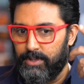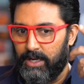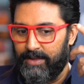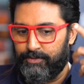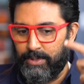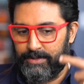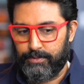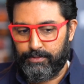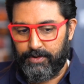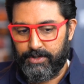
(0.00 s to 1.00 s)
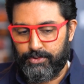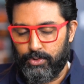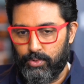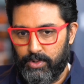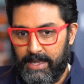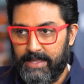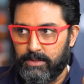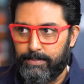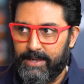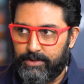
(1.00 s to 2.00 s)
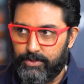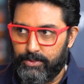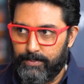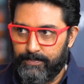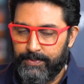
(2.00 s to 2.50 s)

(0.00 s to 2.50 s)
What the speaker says: I have to act for the front row and the back row.